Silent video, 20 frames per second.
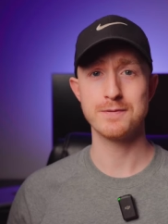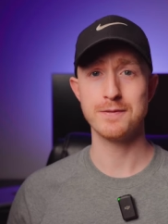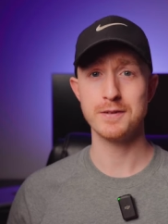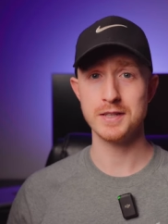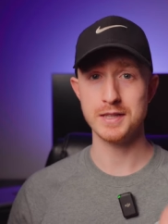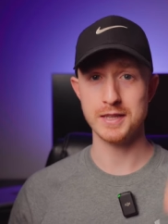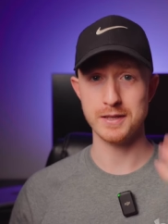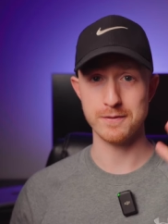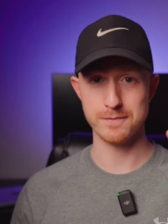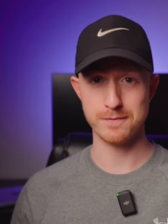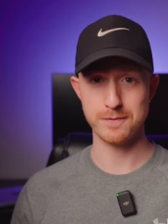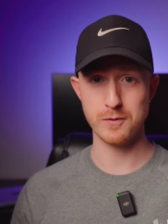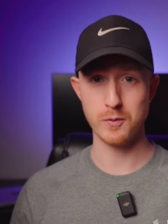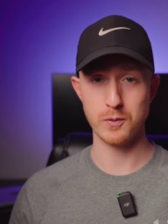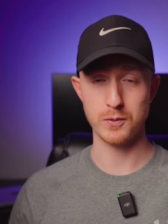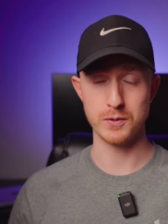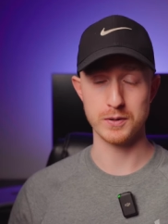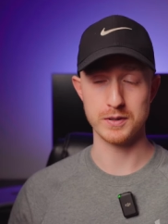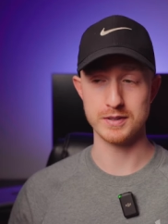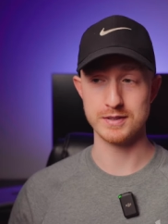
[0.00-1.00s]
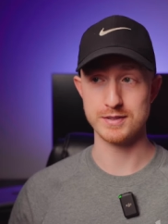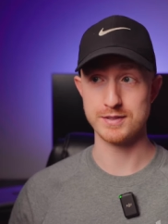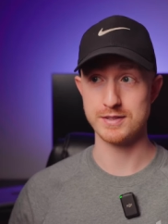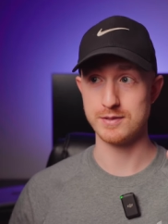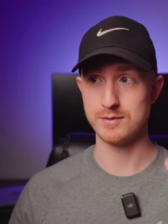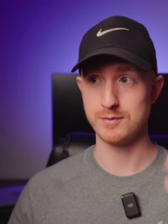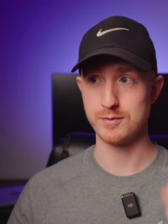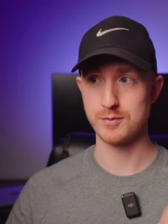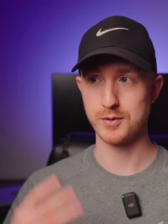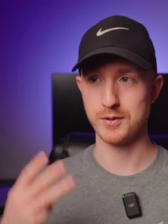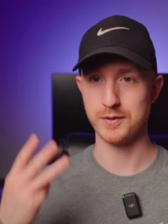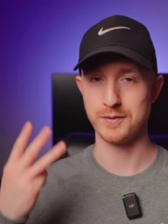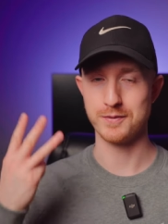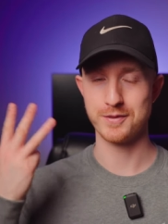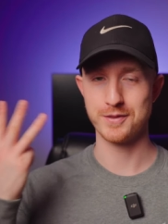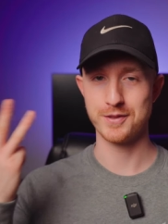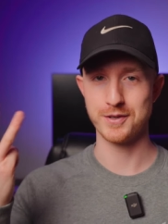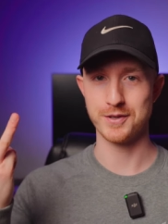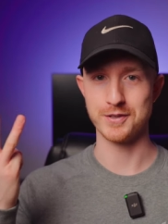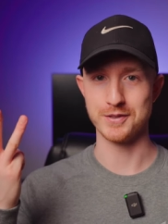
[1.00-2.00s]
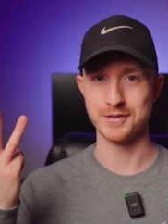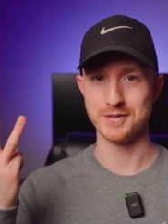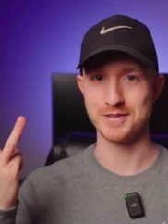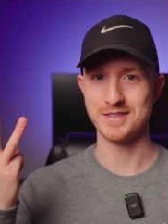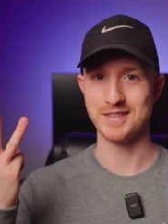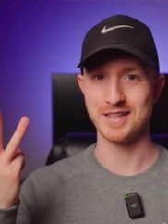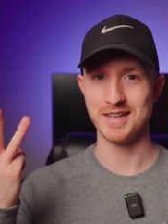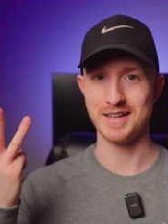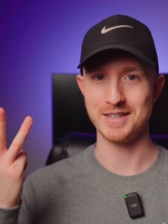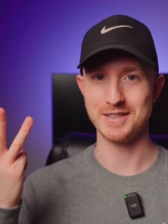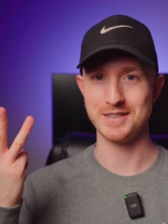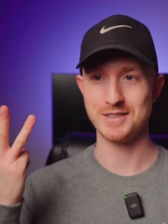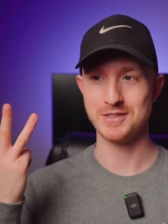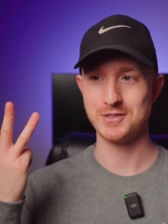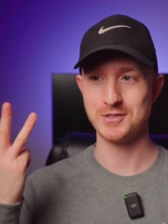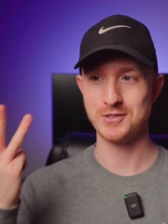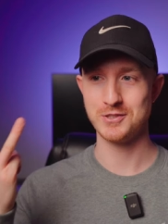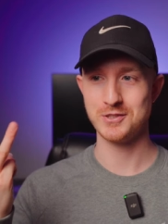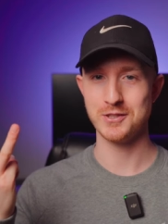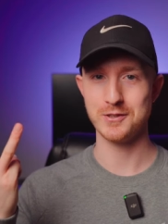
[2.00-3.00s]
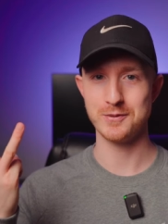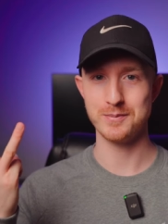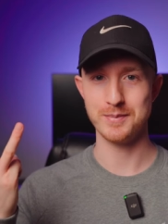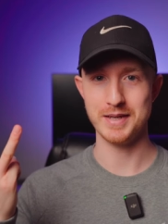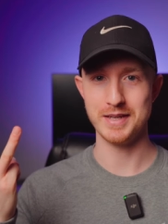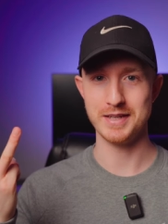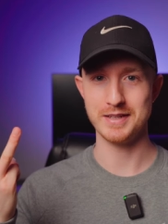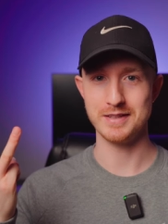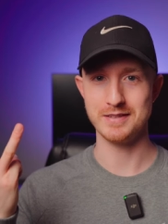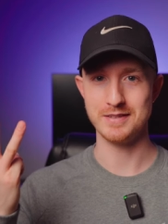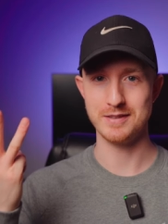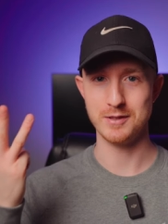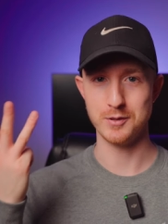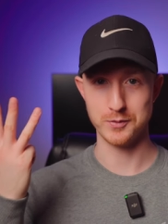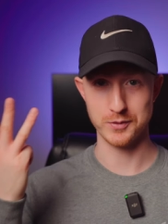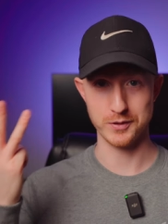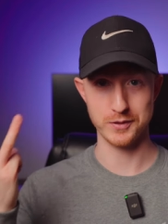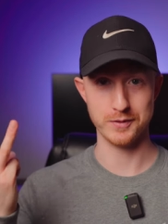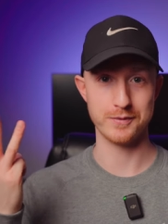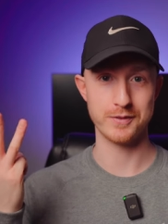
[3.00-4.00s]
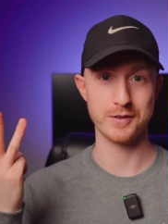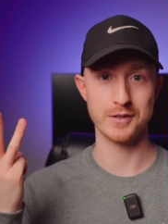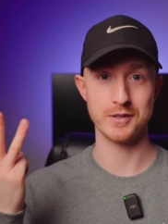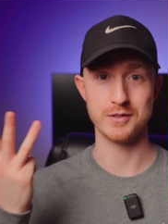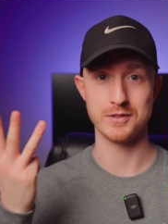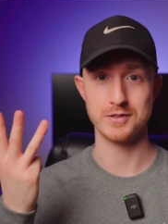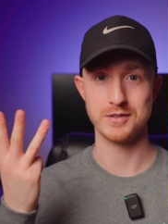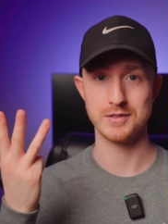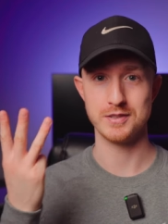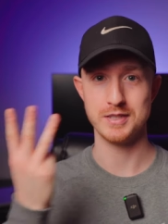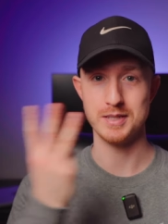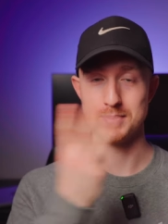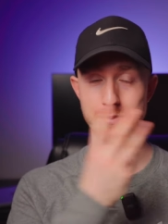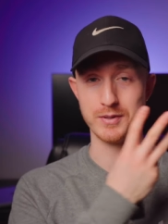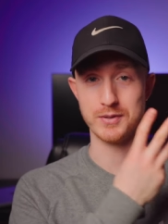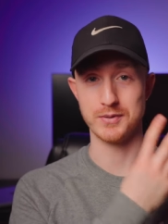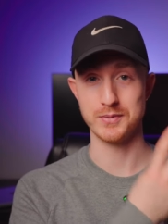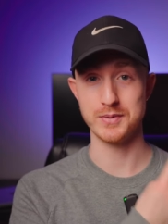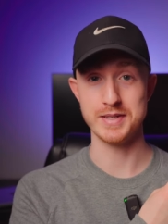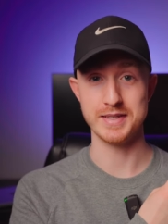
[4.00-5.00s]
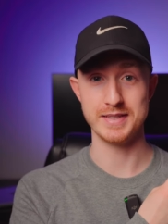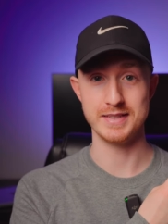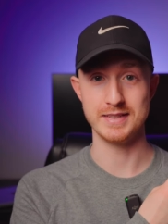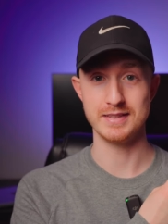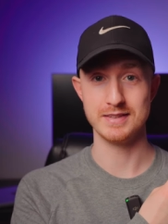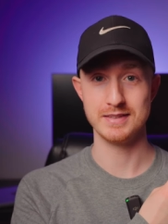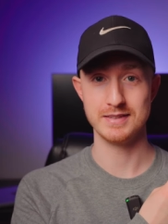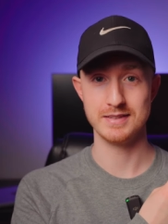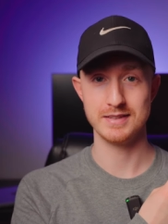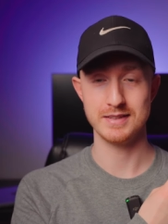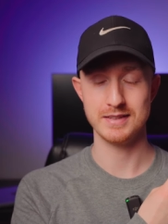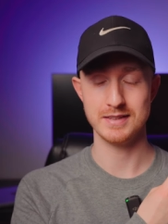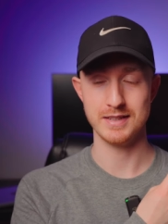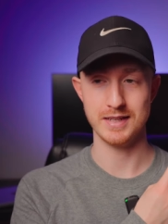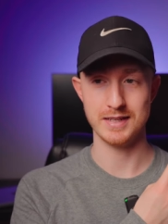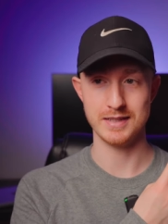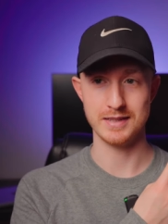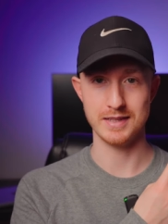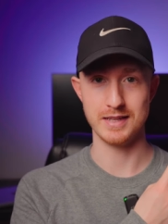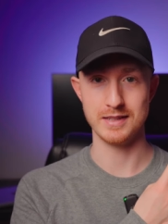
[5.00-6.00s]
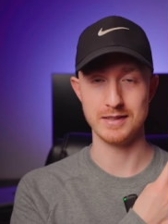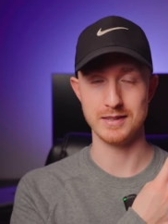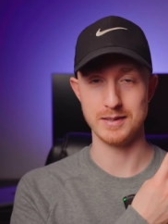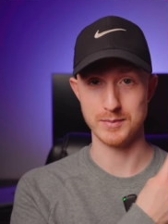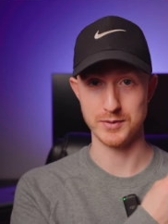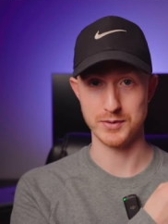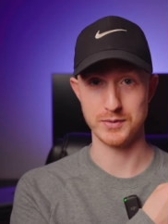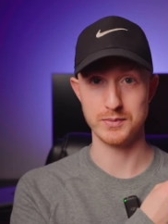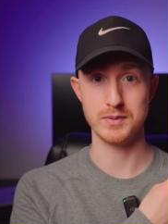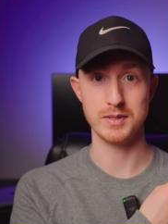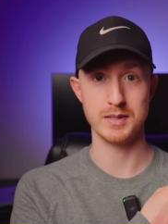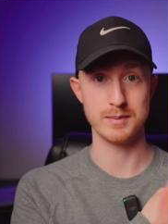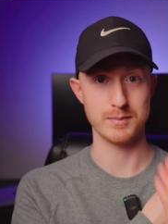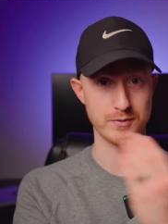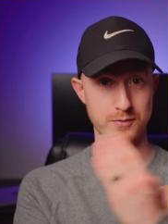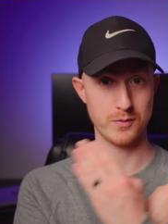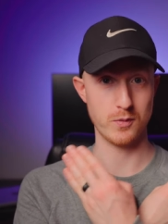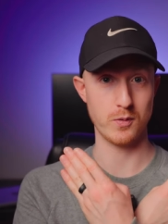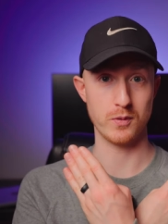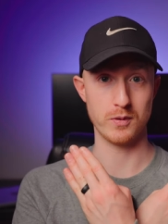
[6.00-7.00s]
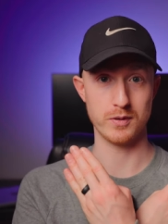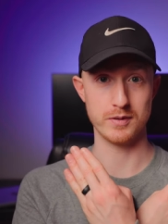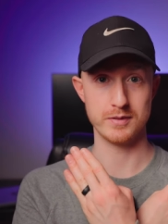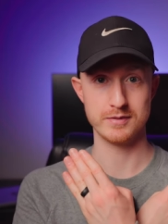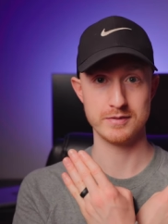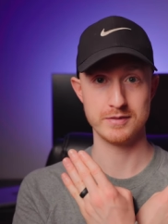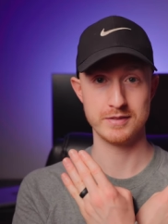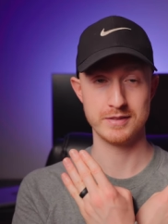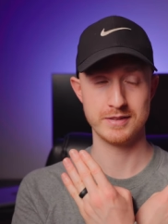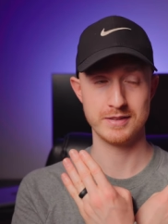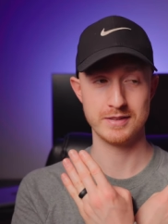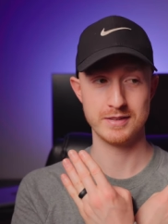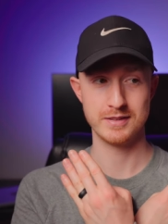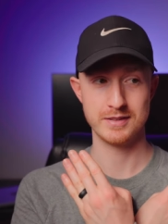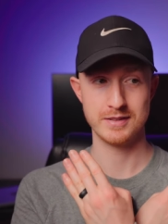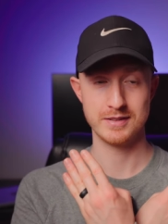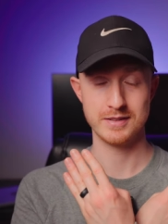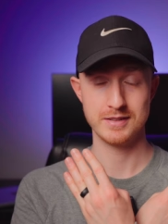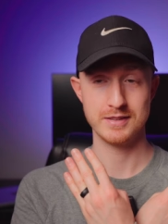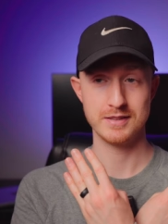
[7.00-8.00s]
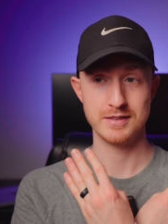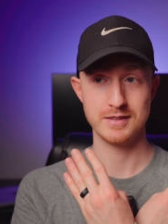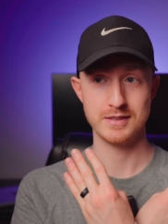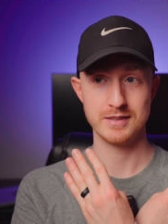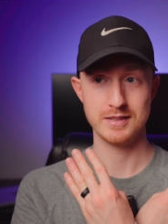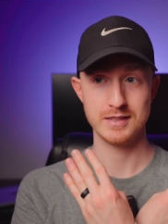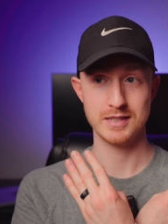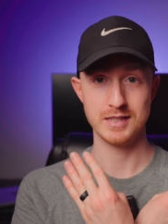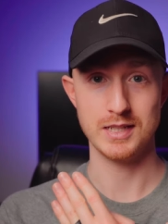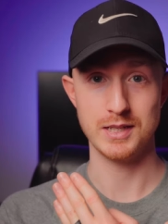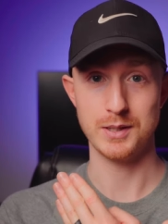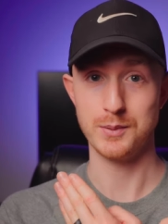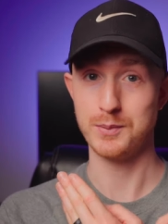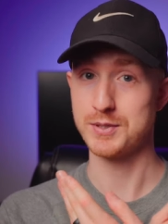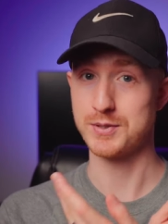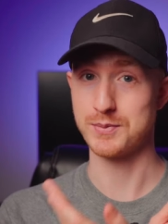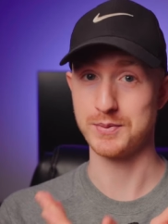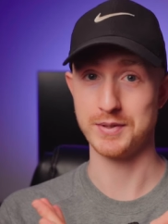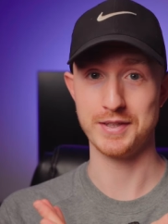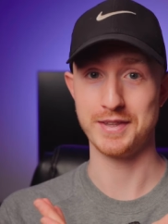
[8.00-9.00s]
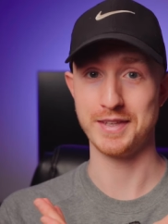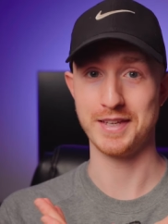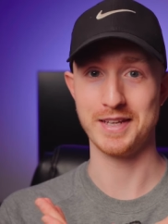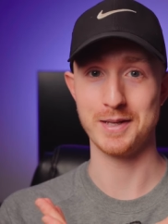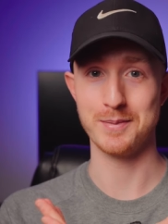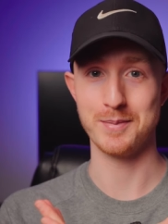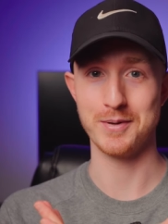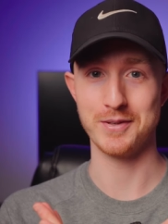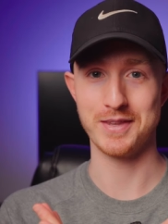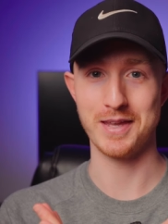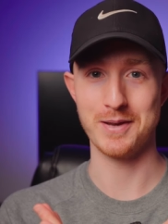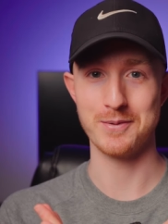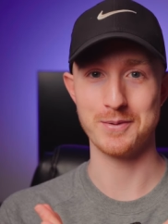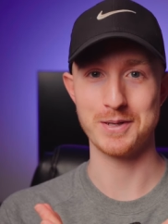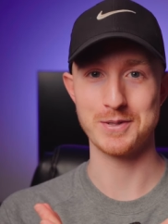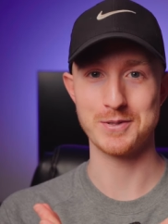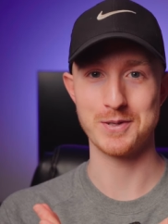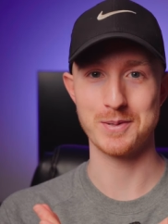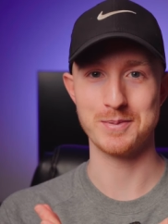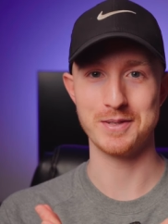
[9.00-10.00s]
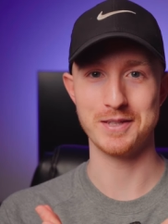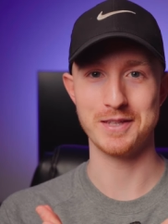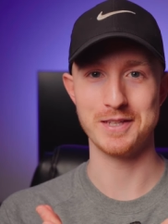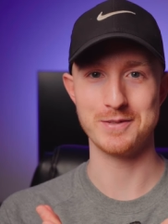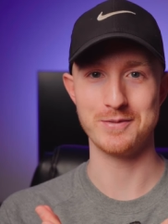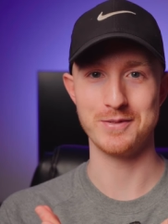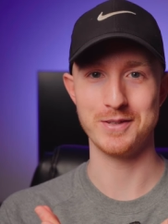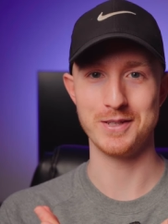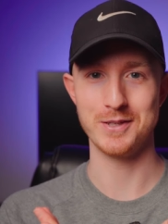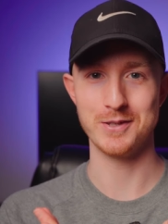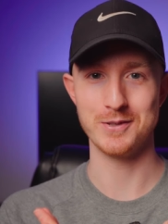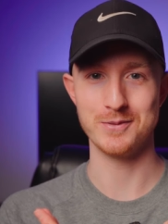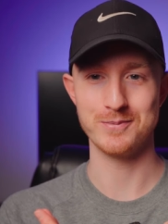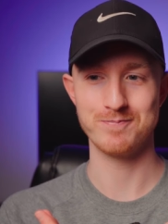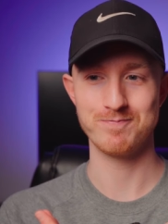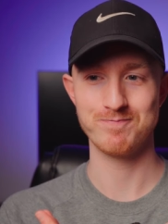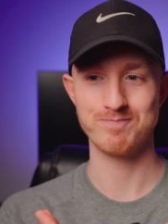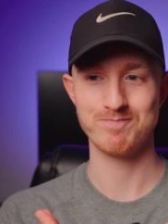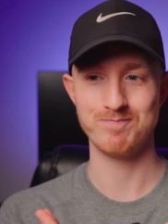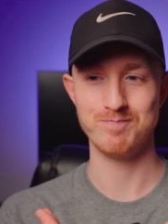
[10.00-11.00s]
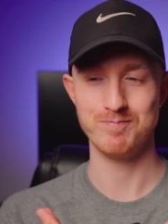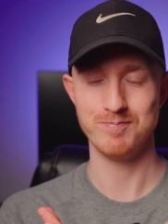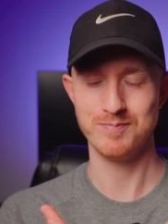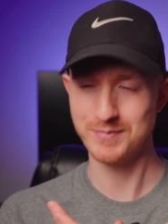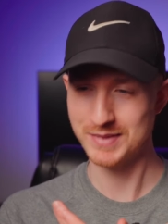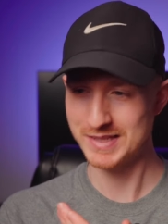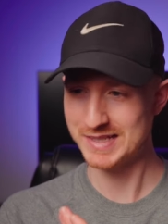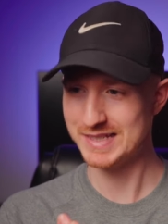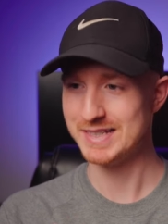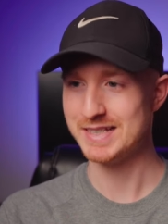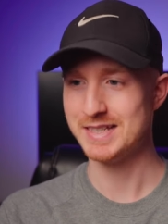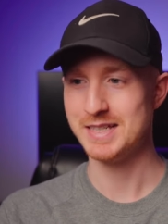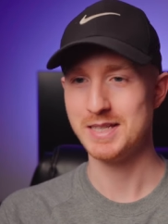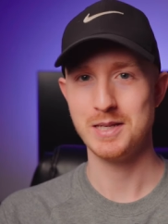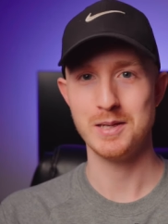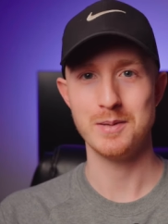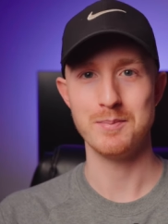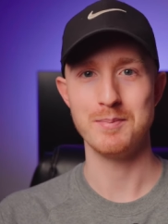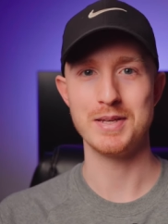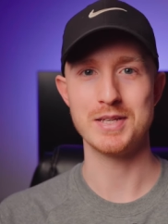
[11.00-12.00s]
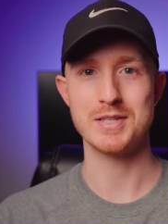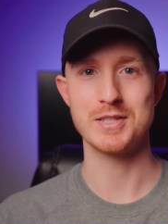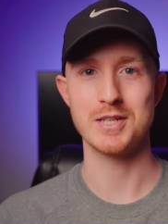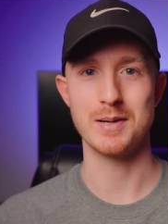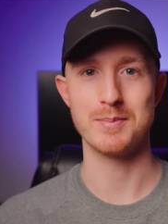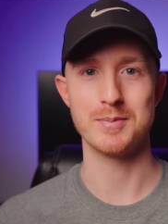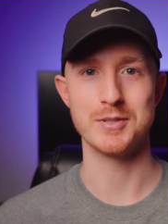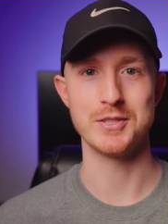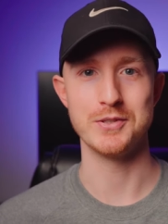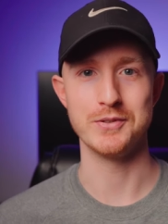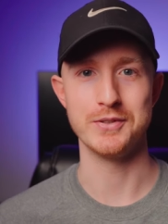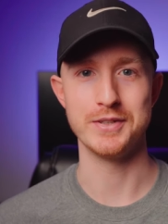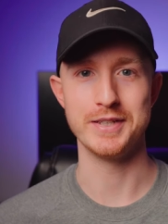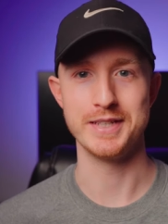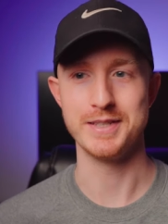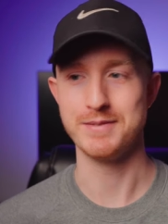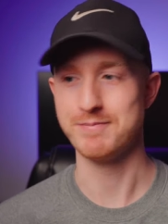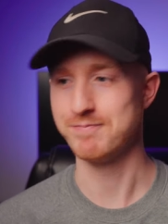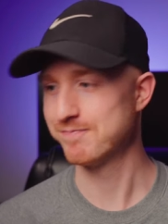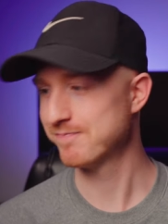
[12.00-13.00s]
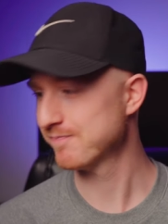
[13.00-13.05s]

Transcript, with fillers: funny that 4 is the rule of thirds. I should have made the rule of thirds number 3, and then number 3, number 4. I wasn't really thinking about that when I scripted this video. Missed opportunity.